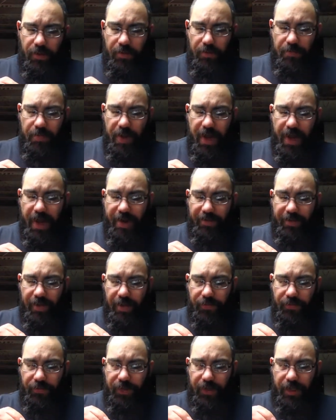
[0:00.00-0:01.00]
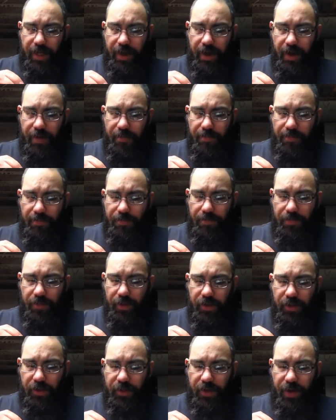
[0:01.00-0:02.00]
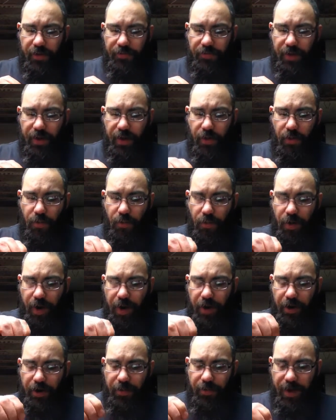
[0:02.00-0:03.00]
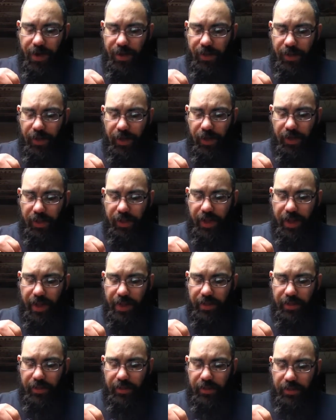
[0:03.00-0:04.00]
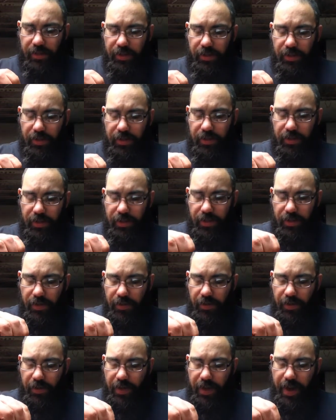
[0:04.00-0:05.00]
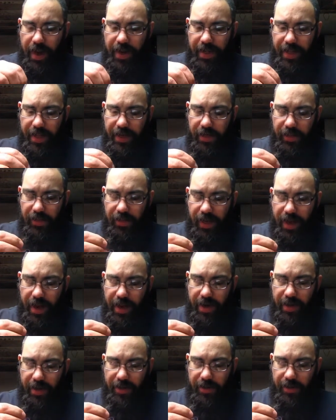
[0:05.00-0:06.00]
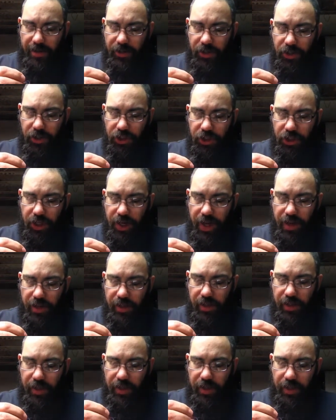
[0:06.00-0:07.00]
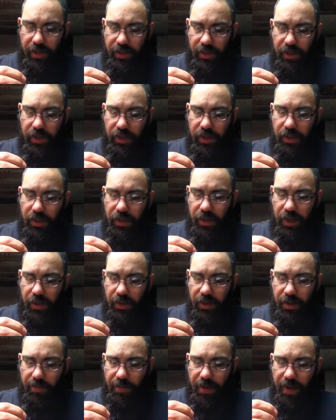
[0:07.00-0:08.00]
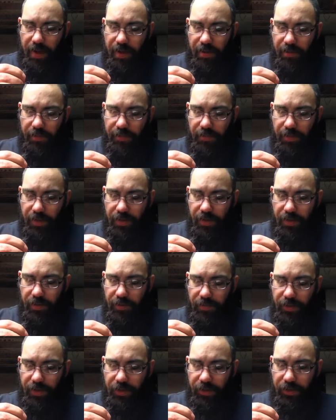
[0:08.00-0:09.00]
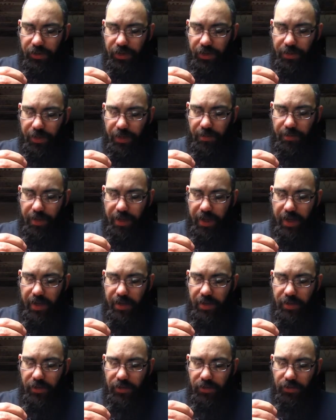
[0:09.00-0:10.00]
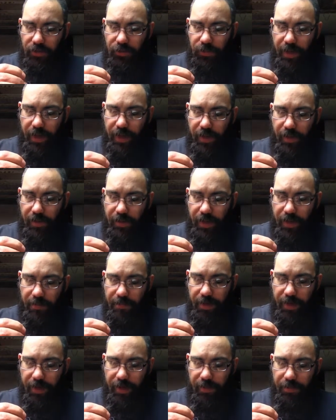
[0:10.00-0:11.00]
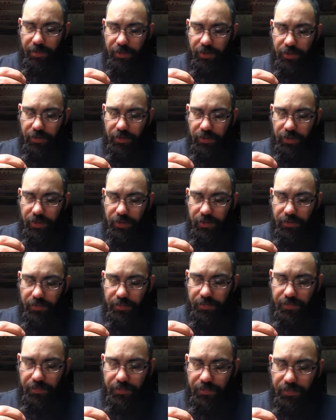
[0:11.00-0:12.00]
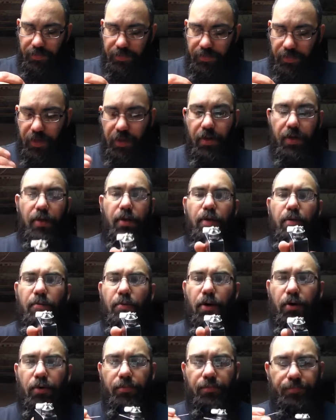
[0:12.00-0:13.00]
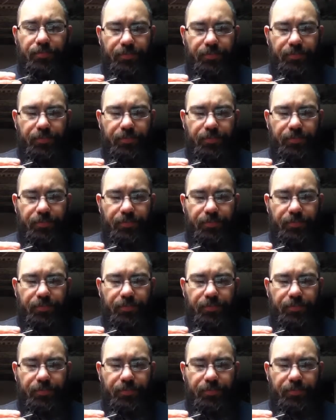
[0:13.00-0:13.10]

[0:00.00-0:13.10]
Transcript: may have a different setup. You just got to figure out where you want to tuck the ends. And then just kind of gently tuck them in so they'll be in the juice well and pick up the juice. Oh.